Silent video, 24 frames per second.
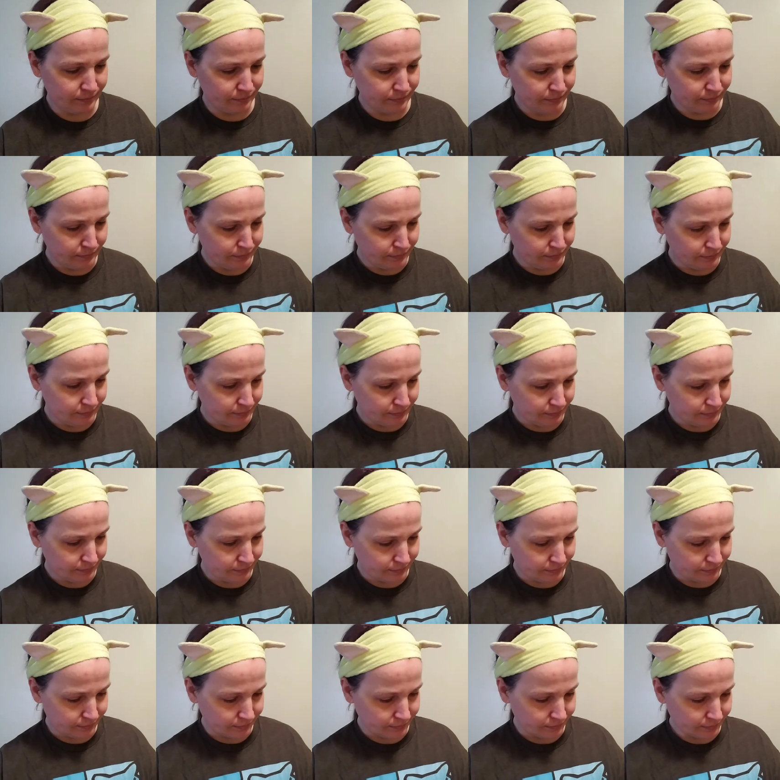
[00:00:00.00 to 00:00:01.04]

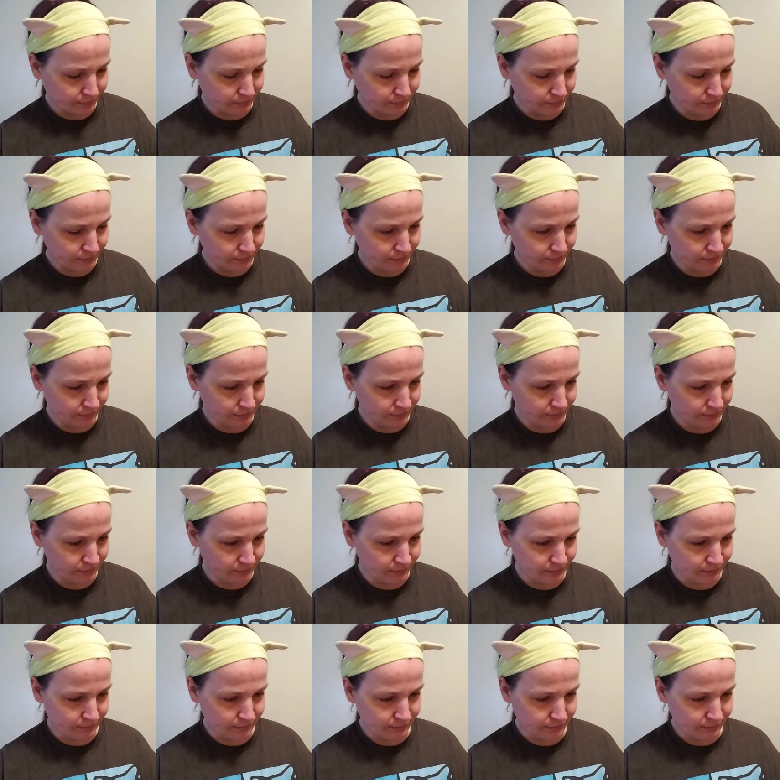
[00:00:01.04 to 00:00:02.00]
Nobody speaks.